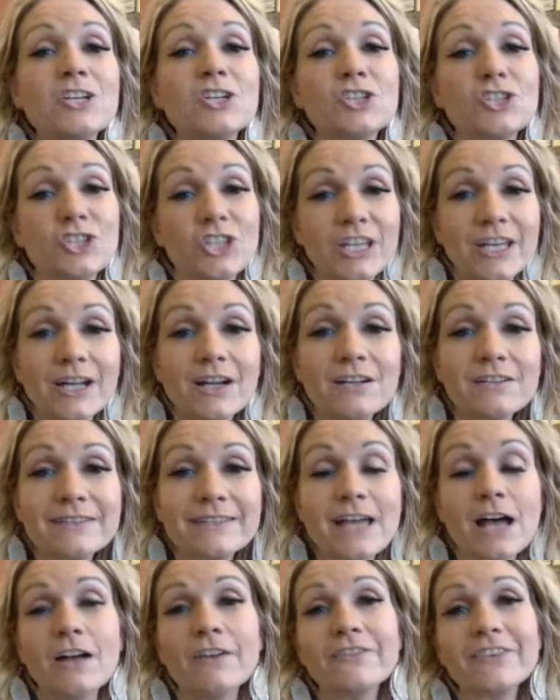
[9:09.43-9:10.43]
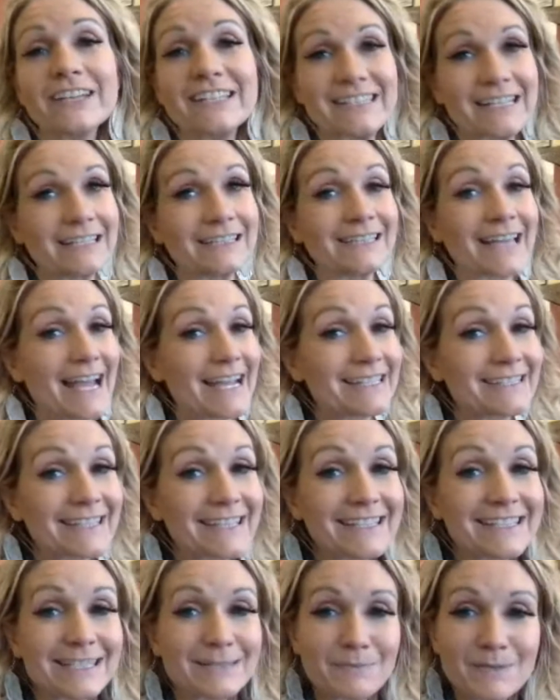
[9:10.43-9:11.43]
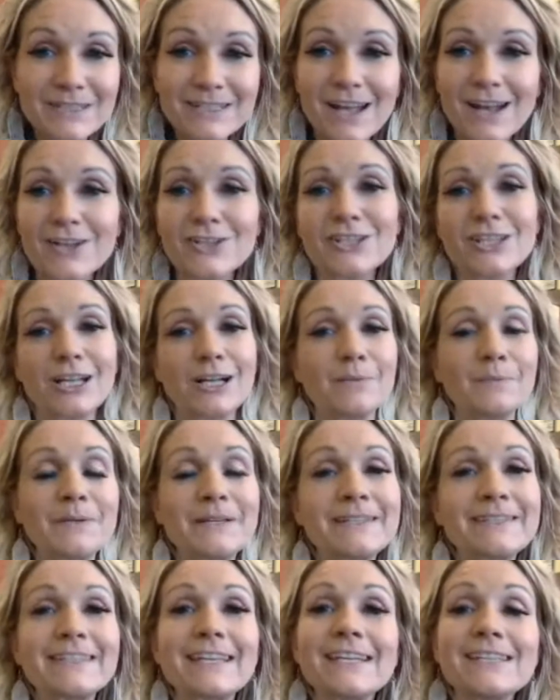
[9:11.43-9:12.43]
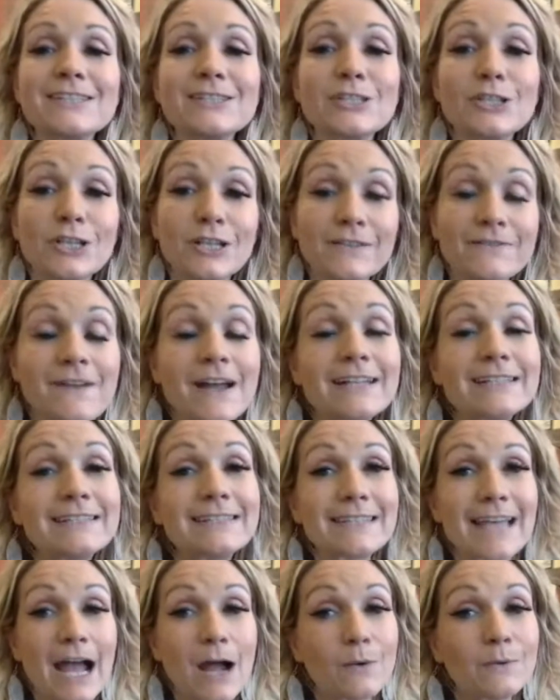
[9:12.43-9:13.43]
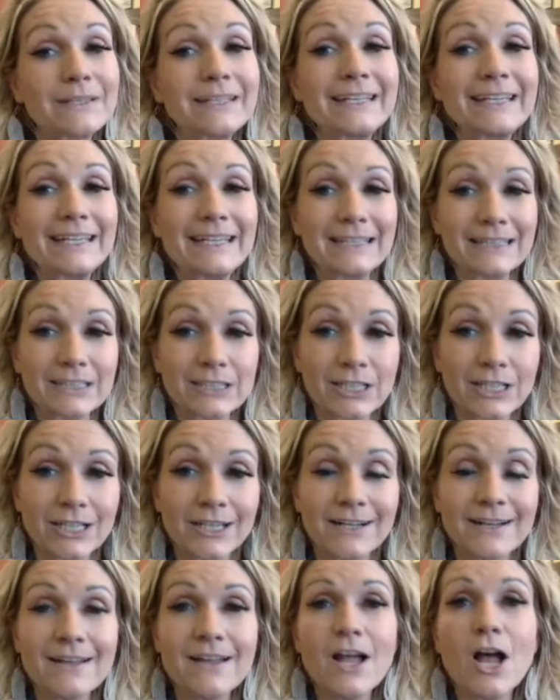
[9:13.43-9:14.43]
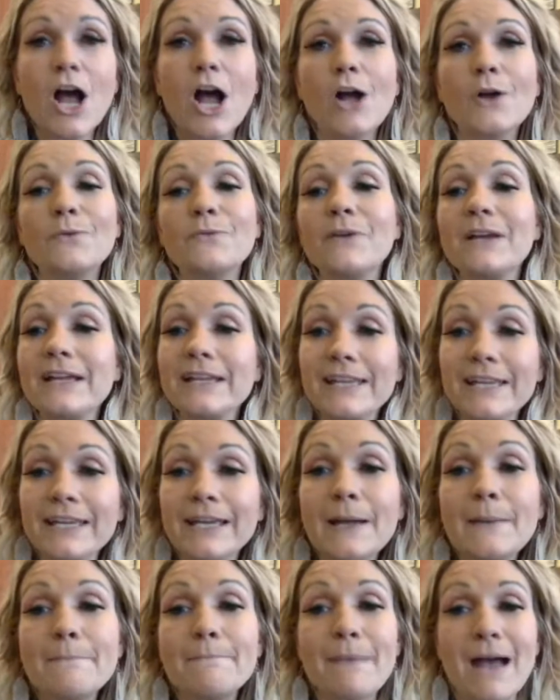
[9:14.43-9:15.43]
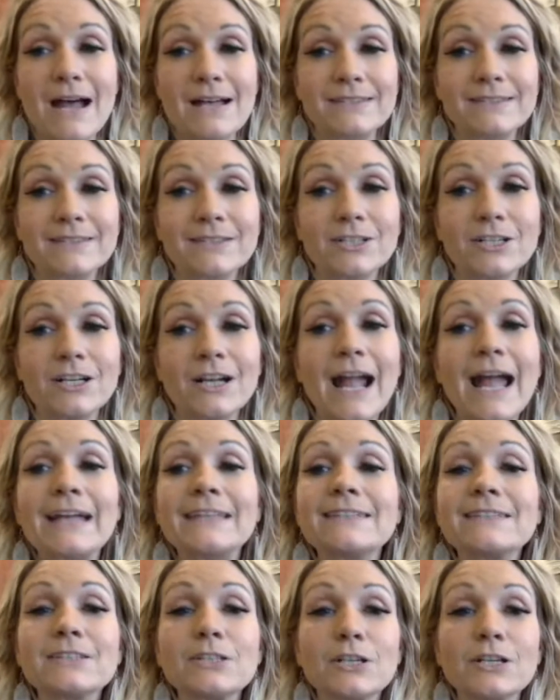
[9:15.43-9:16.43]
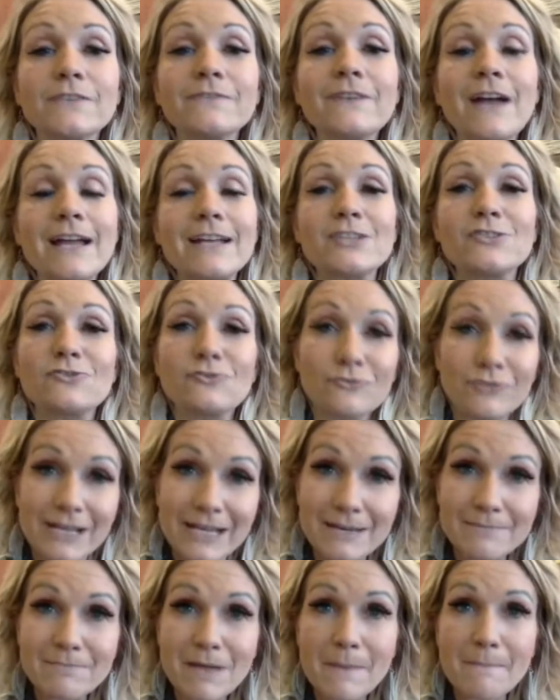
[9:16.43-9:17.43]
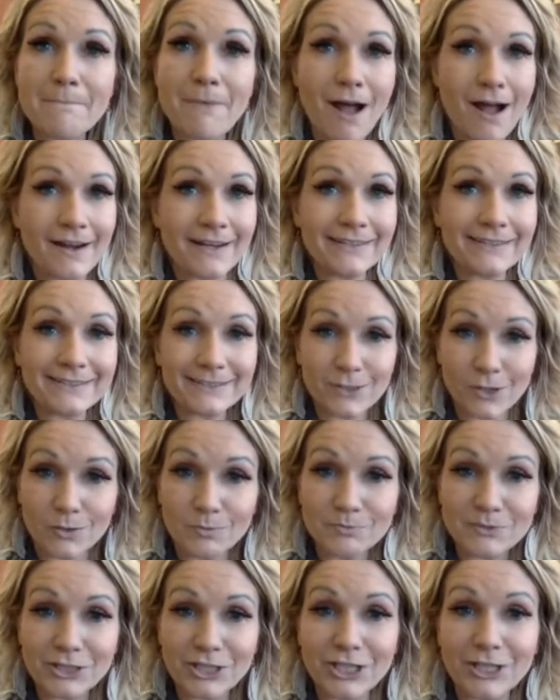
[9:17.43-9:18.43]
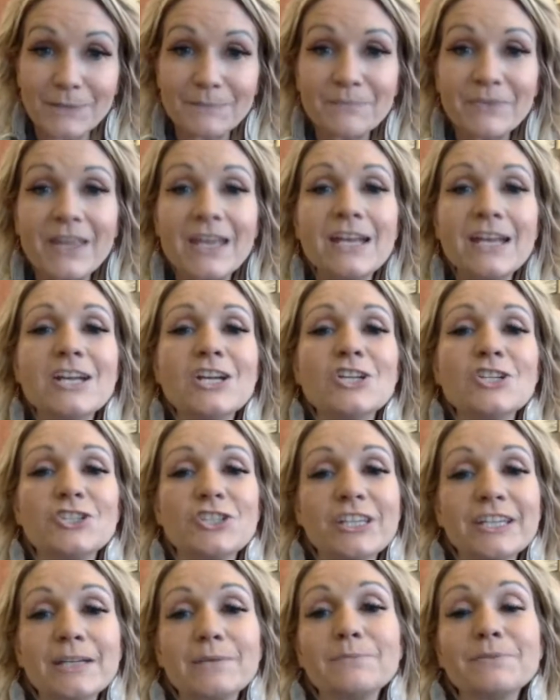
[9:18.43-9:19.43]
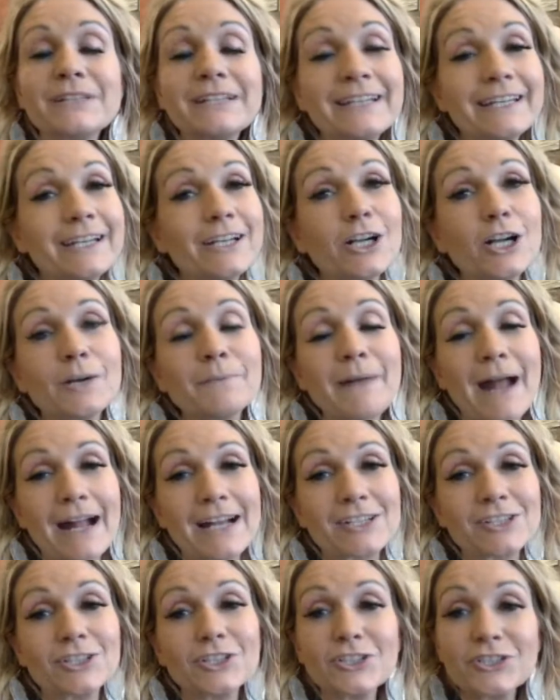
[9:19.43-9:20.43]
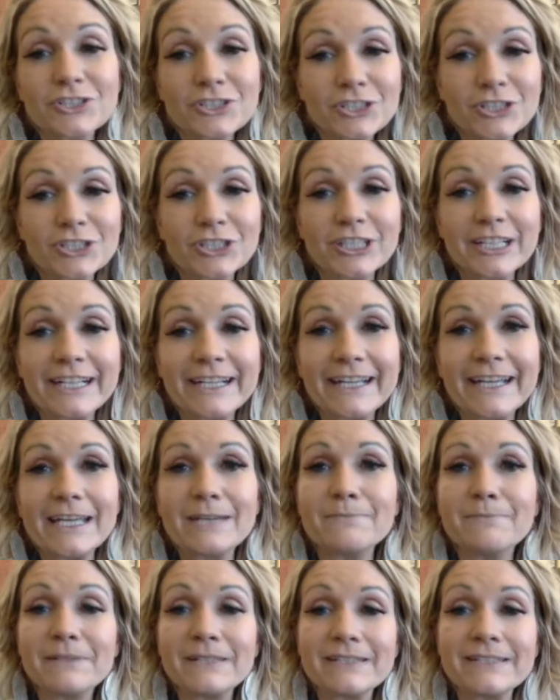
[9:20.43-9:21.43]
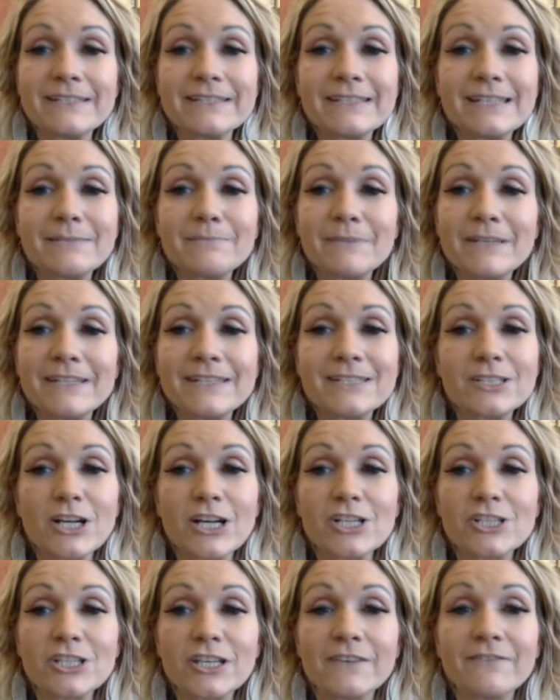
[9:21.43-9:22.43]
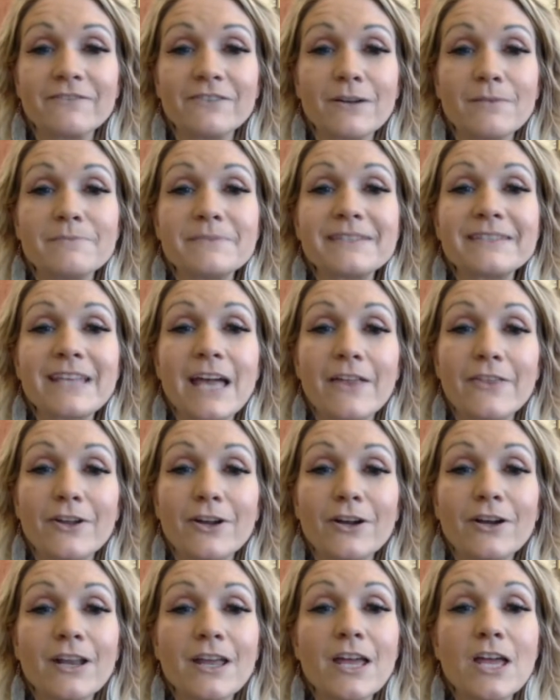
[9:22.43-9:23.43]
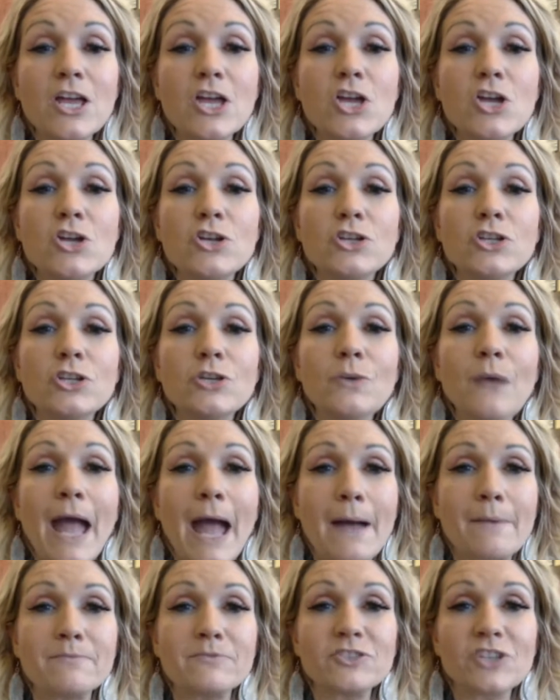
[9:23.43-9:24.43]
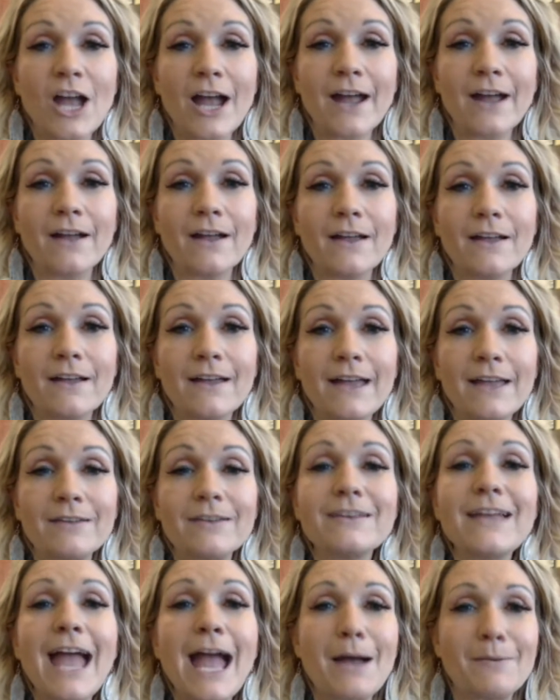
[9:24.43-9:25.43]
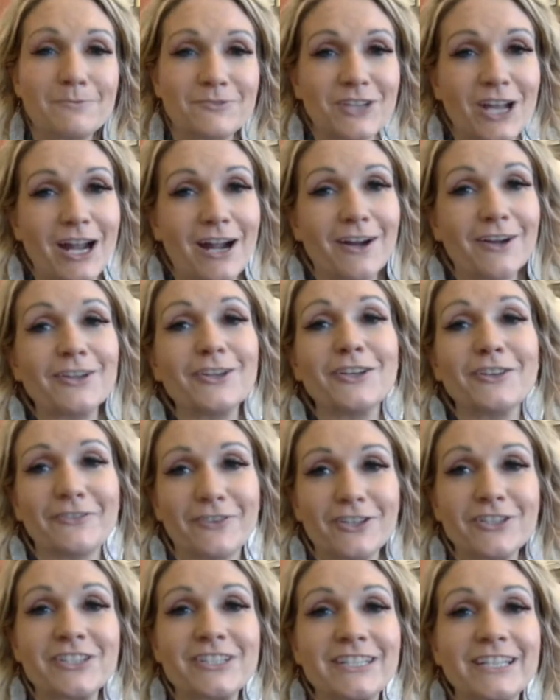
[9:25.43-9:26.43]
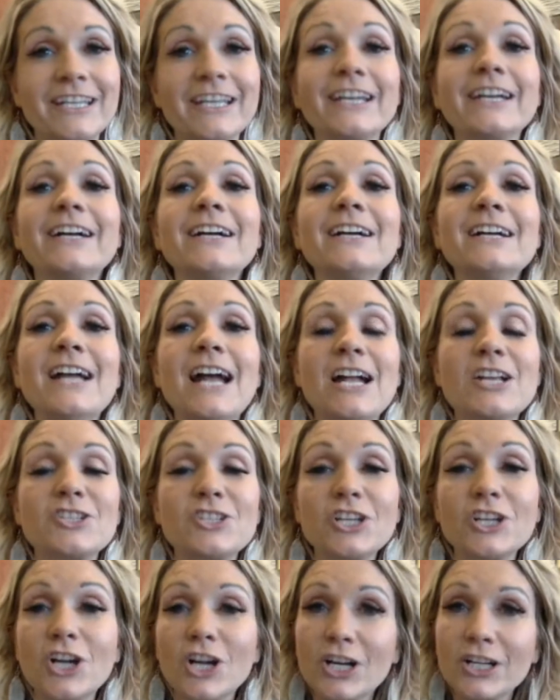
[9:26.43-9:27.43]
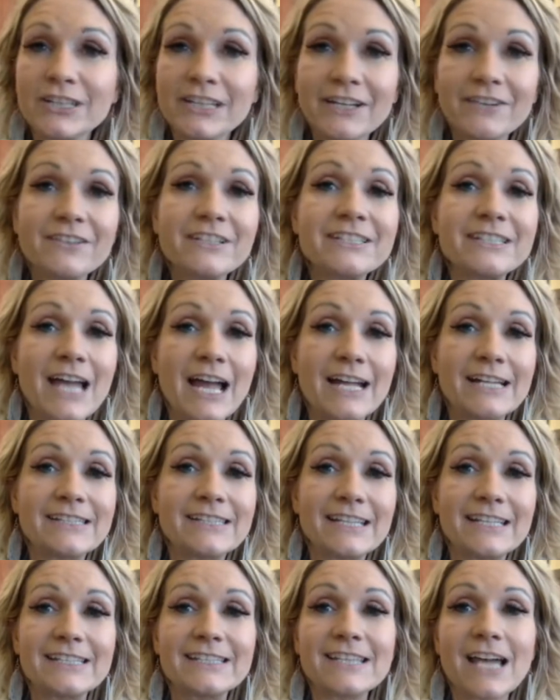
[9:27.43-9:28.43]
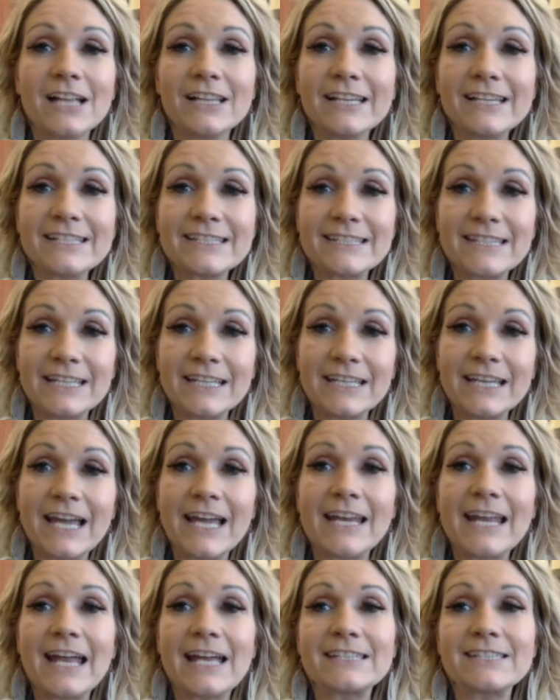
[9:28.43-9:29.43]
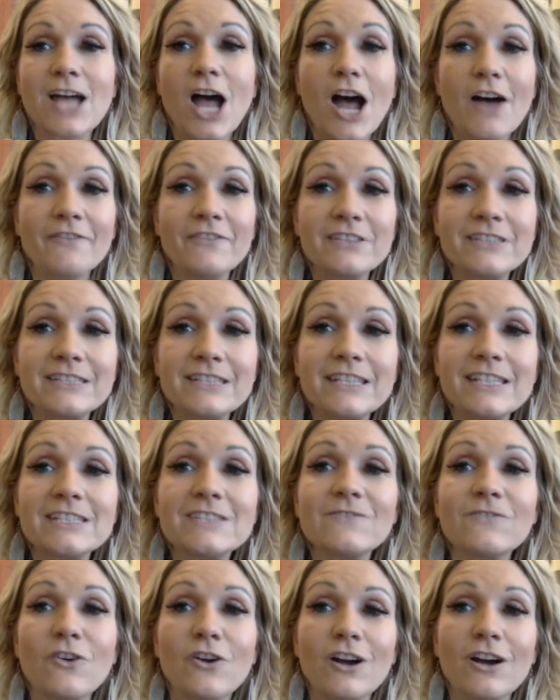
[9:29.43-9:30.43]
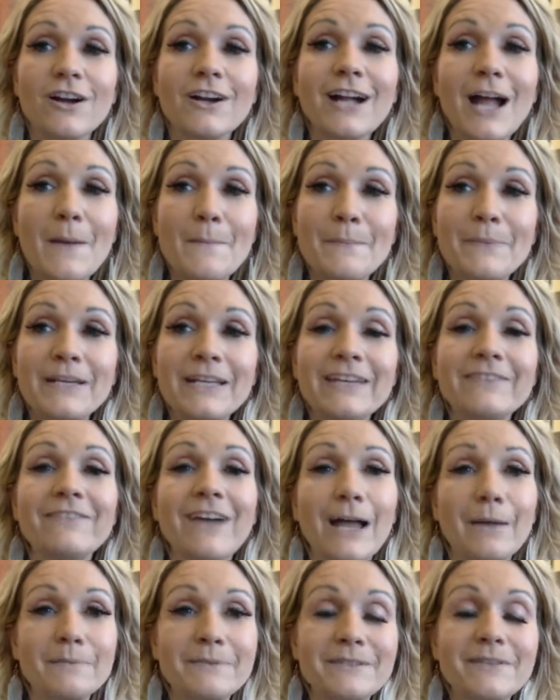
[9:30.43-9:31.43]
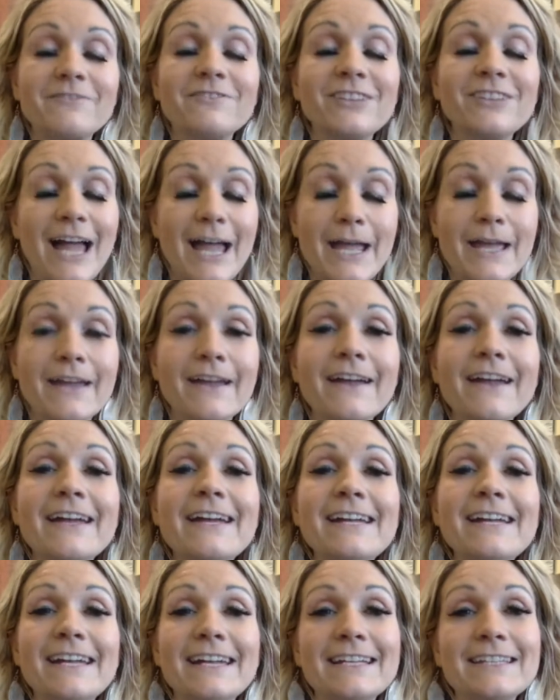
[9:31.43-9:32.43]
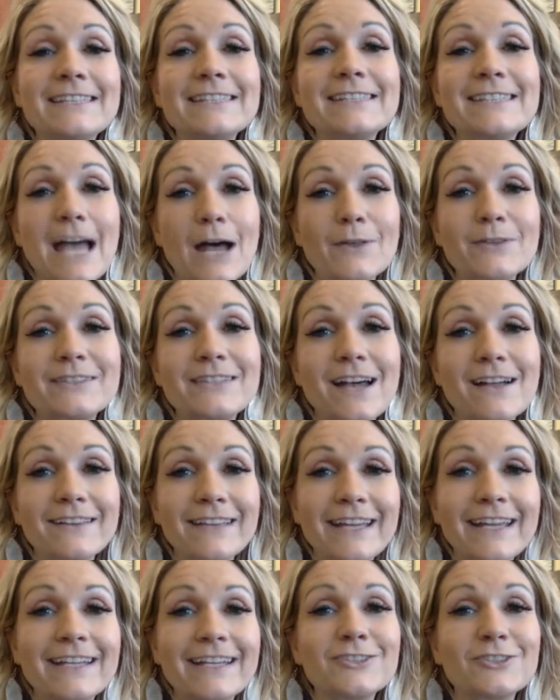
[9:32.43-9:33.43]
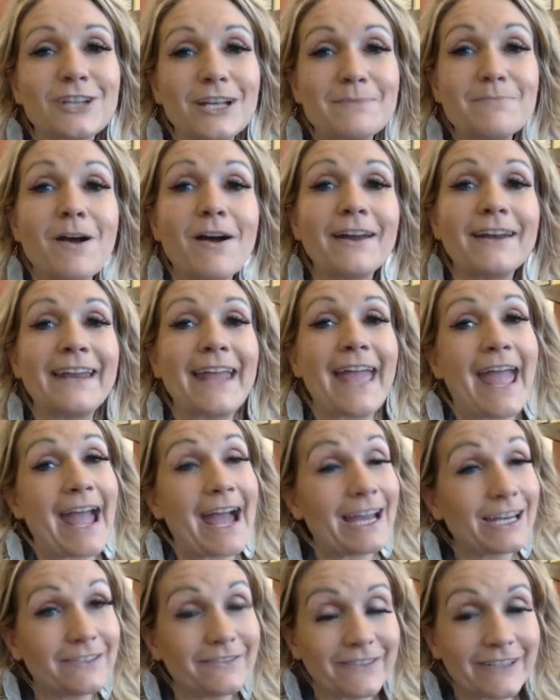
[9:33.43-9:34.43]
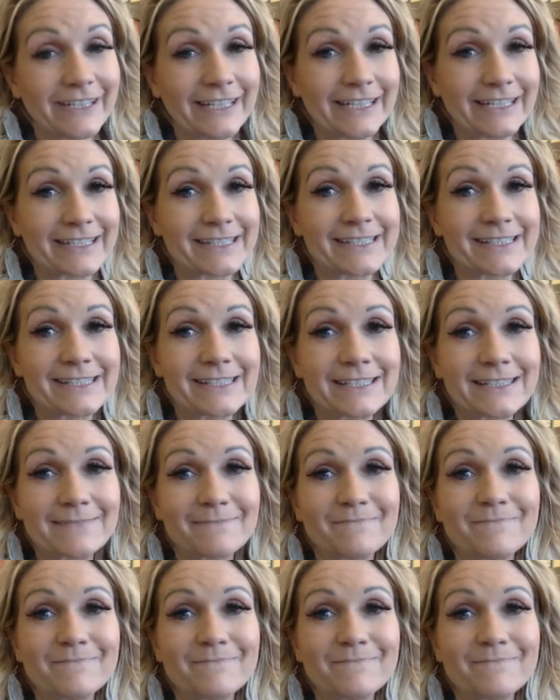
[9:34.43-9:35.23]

She herself is a licensed massage therapist, a certified sound healer, a Reiki master, and certified dream body sculptor. She completed her bachelor's degree in business administration from Southern New Hampshire University, and she currently resides in Salt Lake City and has offices for her company, Vibes of Light, in South Salt Lake, Tree Mountain, and Phoenix.